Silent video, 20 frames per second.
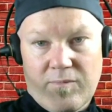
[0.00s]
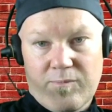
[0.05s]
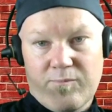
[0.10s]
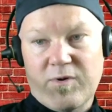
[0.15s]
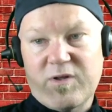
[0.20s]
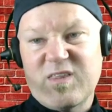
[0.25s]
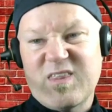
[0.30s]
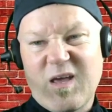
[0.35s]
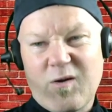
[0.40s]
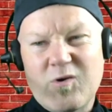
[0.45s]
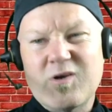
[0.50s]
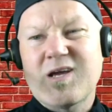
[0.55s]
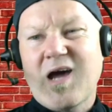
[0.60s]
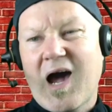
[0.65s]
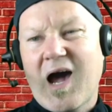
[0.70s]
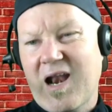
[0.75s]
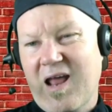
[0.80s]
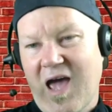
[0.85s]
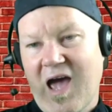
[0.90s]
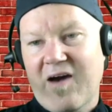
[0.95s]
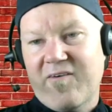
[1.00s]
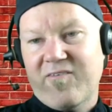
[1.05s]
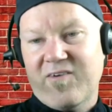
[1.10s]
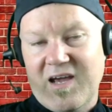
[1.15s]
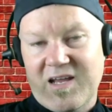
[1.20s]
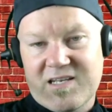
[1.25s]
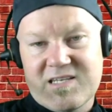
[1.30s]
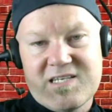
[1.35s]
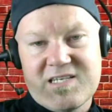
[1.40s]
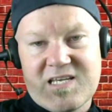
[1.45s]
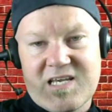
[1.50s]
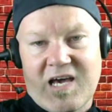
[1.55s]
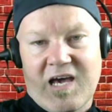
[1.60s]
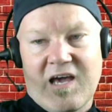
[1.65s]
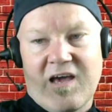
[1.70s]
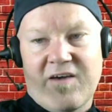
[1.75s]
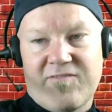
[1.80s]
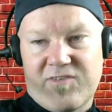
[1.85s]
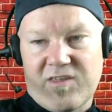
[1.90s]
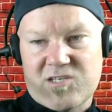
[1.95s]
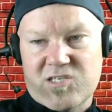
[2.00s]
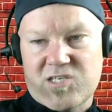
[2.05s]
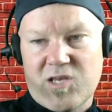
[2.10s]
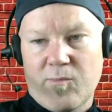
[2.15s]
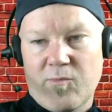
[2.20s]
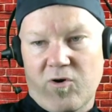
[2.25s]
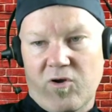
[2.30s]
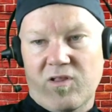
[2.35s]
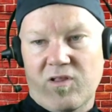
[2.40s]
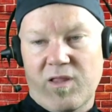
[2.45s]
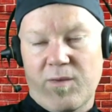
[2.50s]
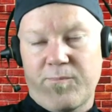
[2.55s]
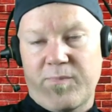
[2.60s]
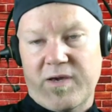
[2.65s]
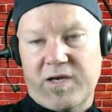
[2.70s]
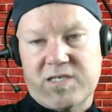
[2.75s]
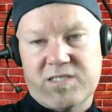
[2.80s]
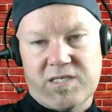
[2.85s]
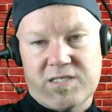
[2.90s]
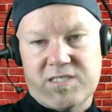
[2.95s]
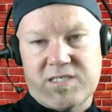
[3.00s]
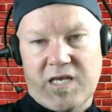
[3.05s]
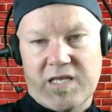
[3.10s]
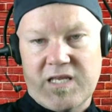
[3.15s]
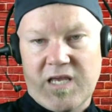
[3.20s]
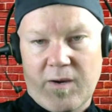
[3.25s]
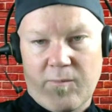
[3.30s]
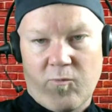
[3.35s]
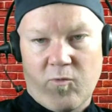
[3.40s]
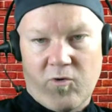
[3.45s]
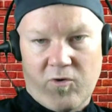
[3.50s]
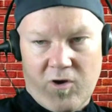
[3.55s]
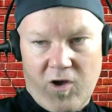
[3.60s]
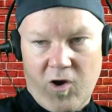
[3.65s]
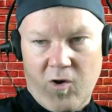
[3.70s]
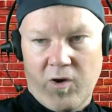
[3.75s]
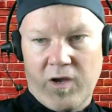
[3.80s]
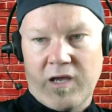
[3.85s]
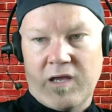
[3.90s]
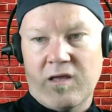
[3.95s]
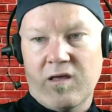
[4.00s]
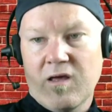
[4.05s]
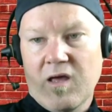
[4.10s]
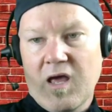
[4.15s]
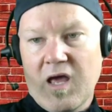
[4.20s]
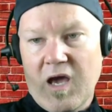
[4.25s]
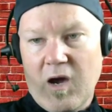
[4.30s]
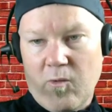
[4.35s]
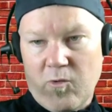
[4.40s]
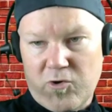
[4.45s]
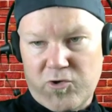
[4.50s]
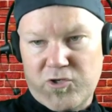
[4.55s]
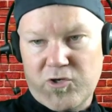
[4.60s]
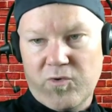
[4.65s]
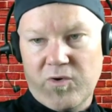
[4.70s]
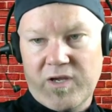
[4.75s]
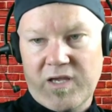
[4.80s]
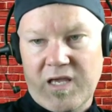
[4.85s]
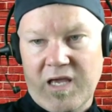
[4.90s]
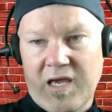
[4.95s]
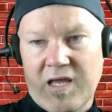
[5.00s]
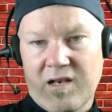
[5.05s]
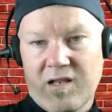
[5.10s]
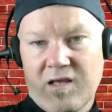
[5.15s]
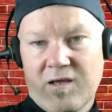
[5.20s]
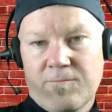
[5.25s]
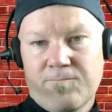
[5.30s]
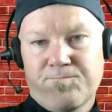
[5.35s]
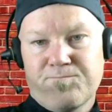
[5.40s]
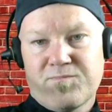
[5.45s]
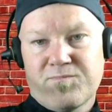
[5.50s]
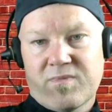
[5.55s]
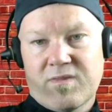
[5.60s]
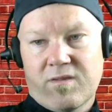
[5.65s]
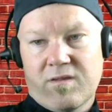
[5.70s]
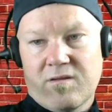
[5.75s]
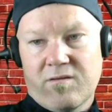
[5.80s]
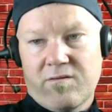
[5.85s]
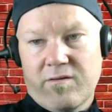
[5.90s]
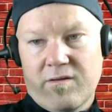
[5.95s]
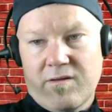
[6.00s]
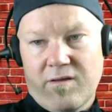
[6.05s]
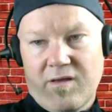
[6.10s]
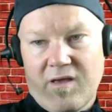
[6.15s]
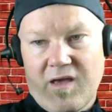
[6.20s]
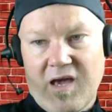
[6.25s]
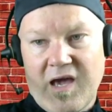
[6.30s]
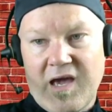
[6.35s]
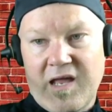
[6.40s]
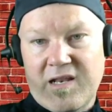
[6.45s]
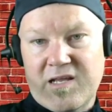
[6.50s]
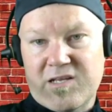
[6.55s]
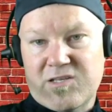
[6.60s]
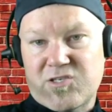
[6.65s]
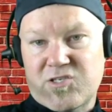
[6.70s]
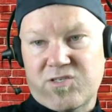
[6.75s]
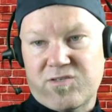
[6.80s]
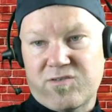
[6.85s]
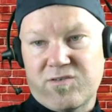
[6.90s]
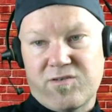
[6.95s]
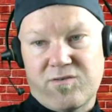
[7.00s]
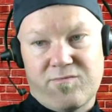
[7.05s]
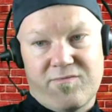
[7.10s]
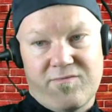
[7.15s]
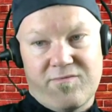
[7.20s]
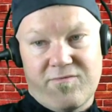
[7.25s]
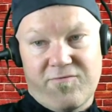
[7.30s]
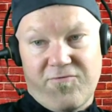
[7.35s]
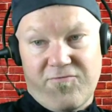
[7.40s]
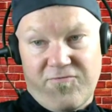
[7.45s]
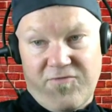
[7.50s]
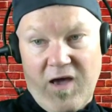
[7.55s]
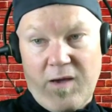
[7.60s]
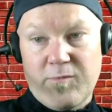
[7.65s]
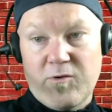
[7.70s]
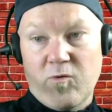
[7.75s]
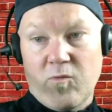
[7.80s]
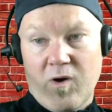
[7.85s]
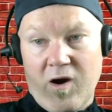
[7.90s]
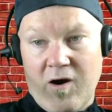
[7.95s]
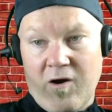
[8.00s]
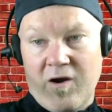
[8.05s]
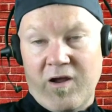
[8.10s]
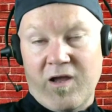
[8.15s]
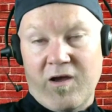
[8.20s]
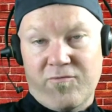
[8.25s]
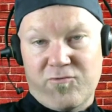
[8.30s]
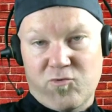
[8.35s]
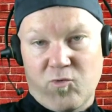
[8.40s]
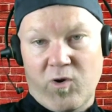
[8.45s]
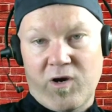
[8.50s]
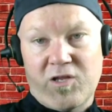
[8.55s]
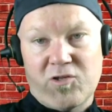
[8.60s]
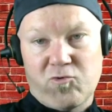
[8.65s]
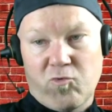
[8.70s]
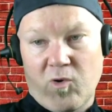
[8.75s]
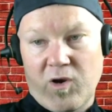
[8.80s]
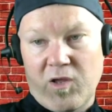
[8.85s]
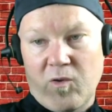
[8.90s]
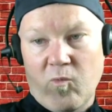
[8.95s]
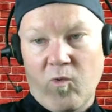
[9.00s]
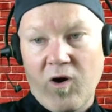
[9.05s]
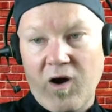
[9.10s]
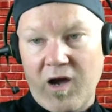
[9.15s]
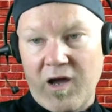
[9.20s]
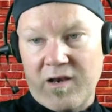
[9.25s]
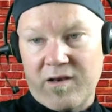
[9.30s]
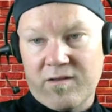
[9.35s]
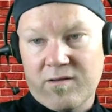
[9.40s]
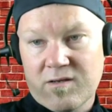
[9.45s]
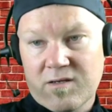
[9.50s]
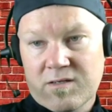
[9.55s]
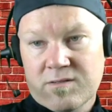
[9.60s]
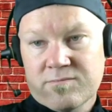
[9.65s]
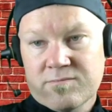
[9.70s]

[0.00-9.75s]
But they would kind of have an idea if the Summer Olympics had said, yep, we're going and we're doing it. And it's February of 2021.